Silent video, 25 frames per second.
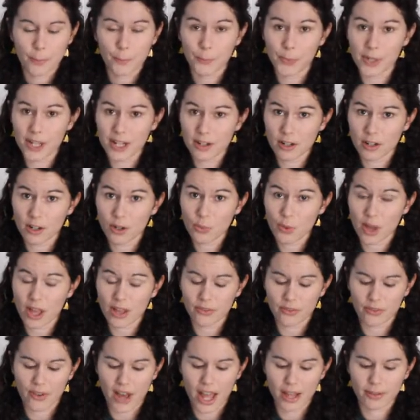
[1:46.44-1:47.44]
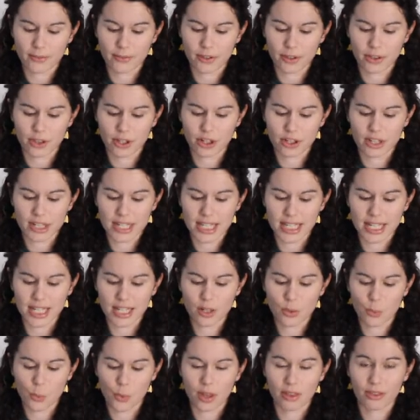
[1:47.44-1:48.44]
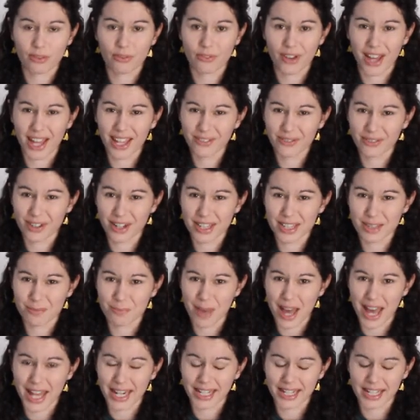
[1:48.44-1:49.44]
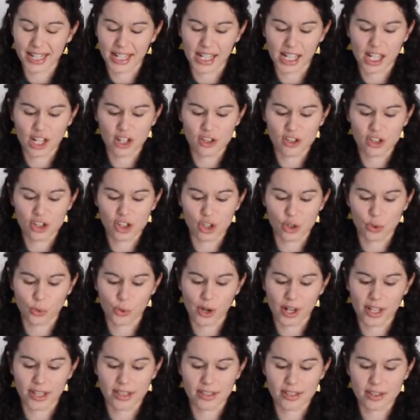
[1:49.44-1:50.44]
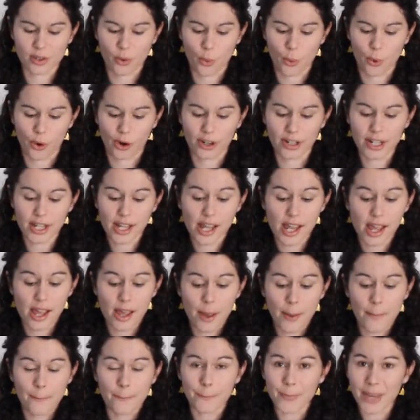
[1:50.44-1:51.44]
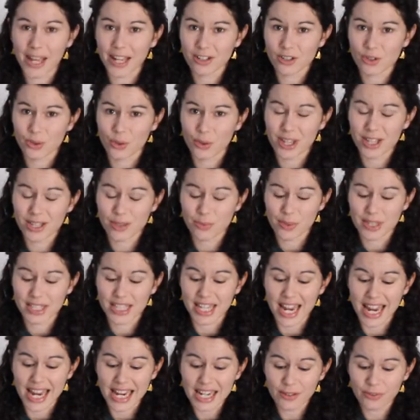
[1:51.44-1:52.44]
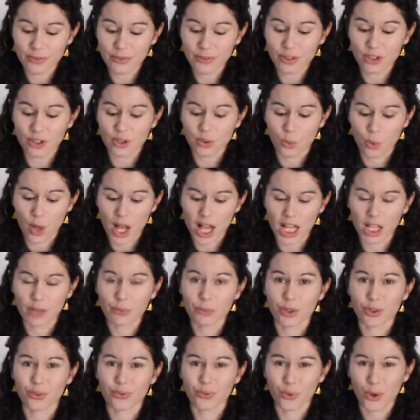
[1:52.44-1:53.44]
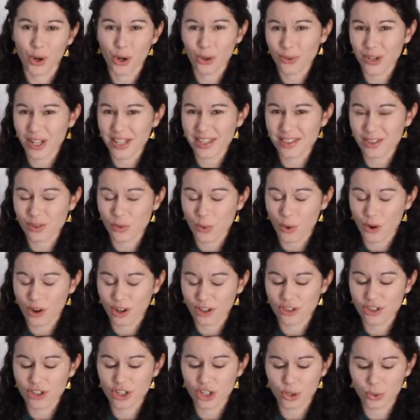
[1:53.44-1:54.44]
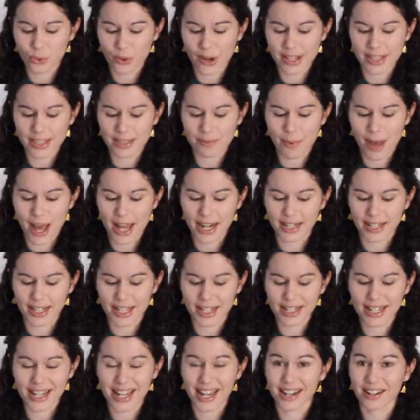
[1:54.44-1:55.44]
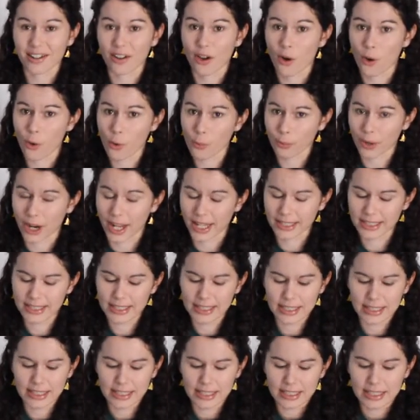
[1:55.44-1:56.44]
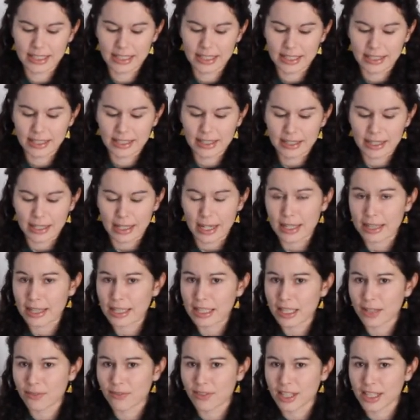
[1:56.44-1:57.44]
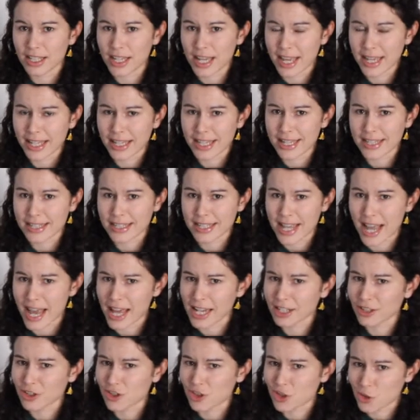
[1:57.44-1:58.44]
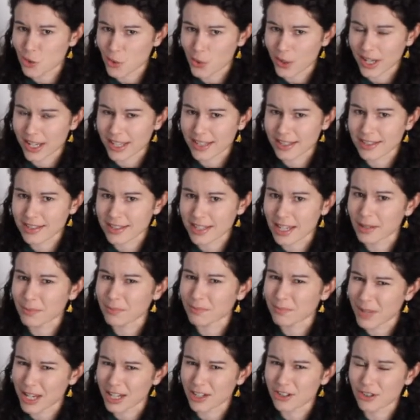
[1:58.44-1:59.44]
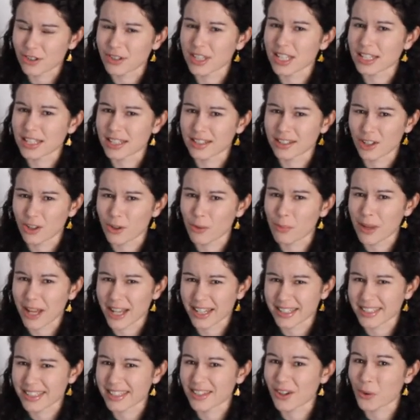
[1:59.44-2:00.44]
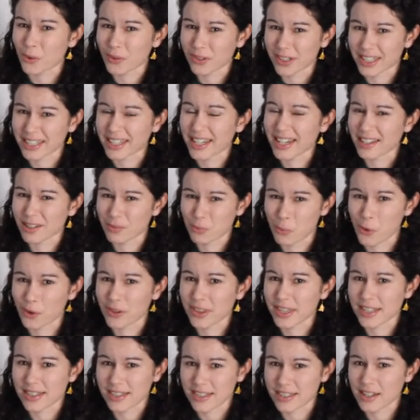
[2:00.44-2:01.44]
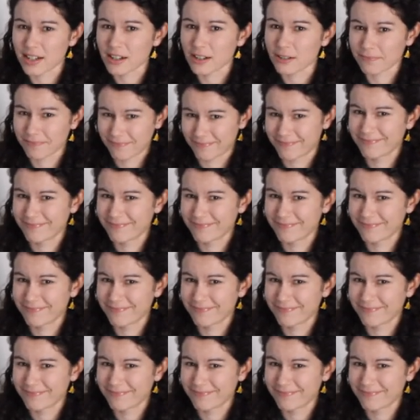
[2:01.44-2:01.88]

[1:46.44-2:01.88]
Pinder went 5 for 13 with 5 runs batted in, 2 runs scored. Matt Joyce was 8 for 12 with 4 runs scored, 2 runs batted in, and a home run. I think if the Yankees had a Joyce, they'd make sure they didn't go back to the Oakland anymore this year.